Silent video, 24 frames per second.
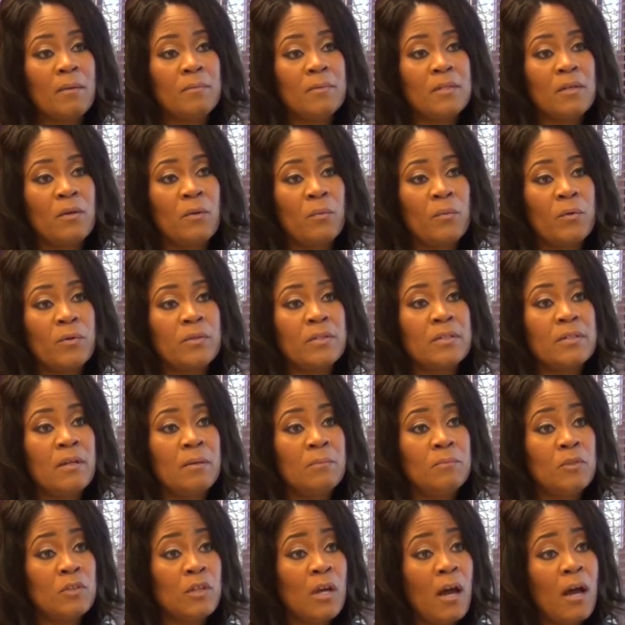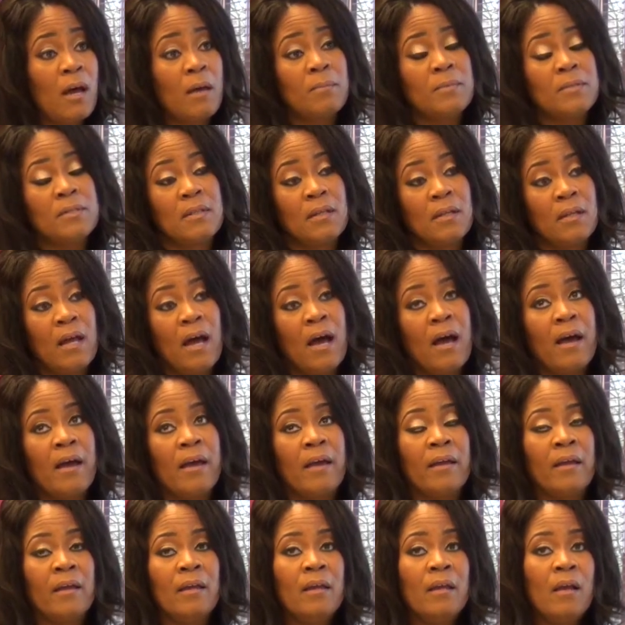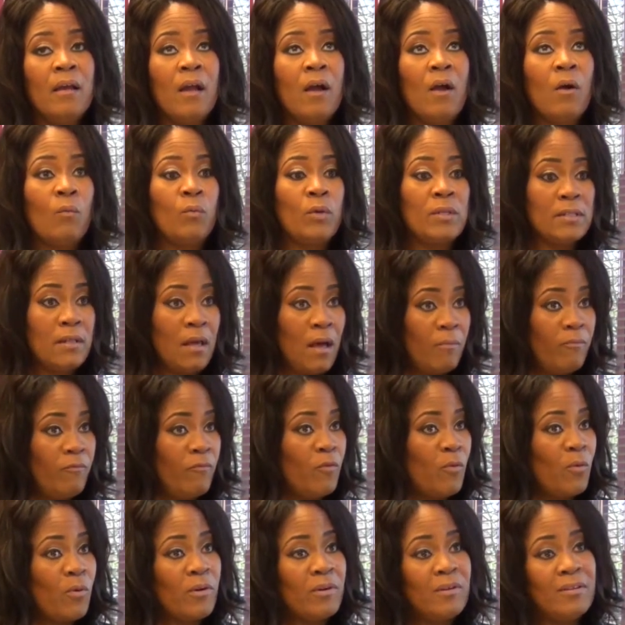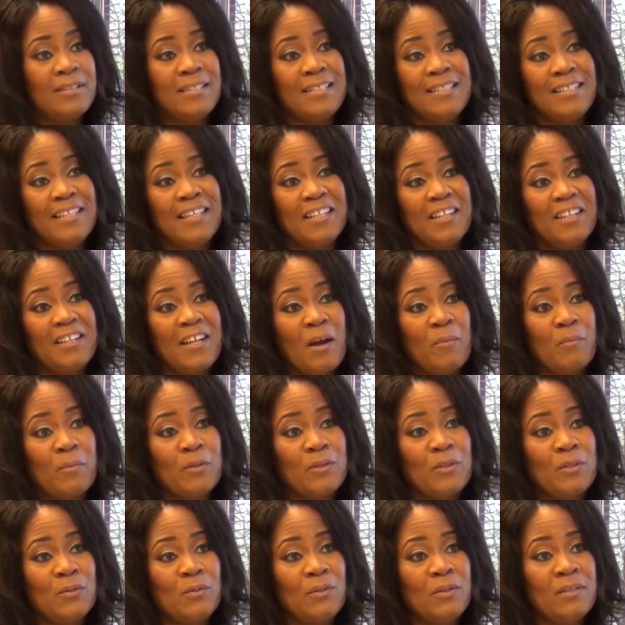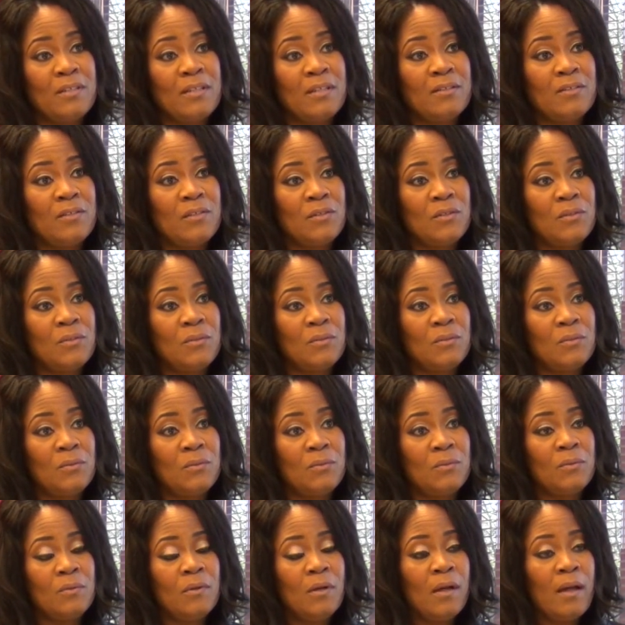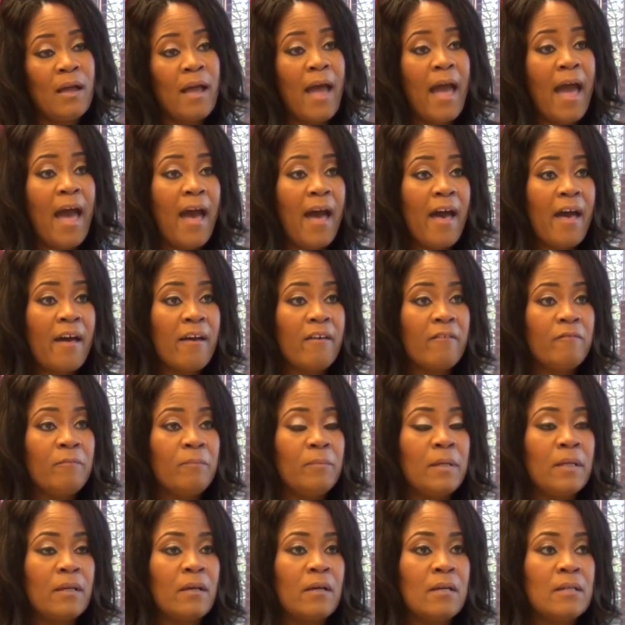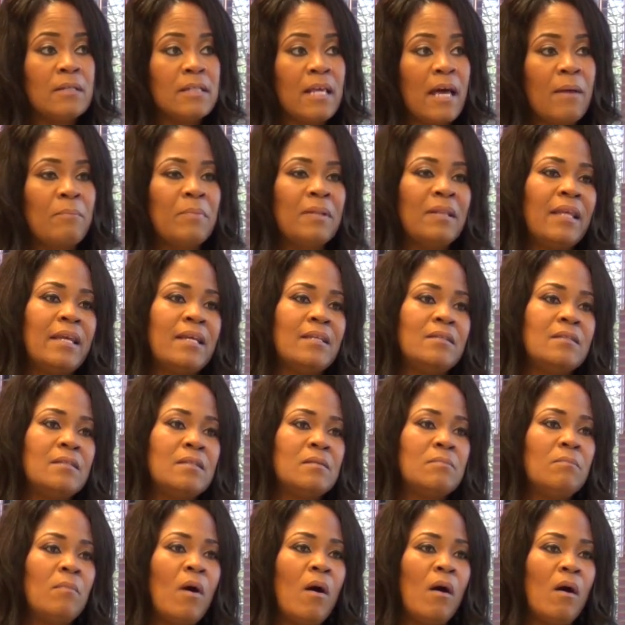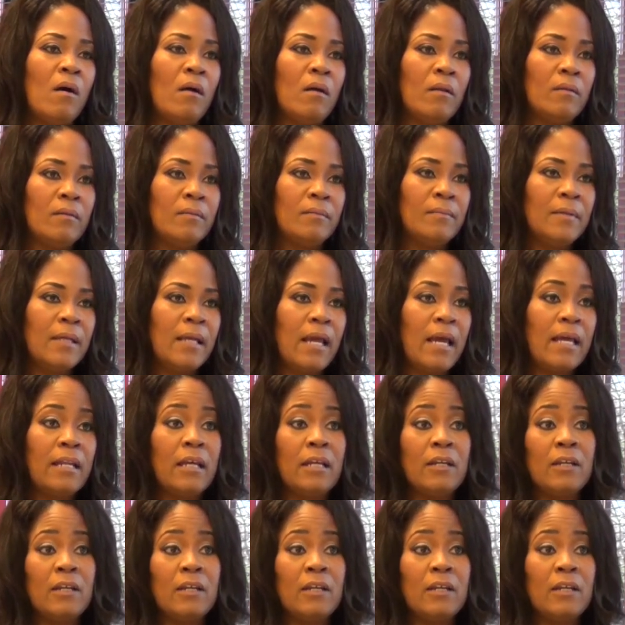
There were mm-hmm. some jobs that I was up for, didn't get an opportunity to have because I played small, mm-hmm. and I mm-hmm.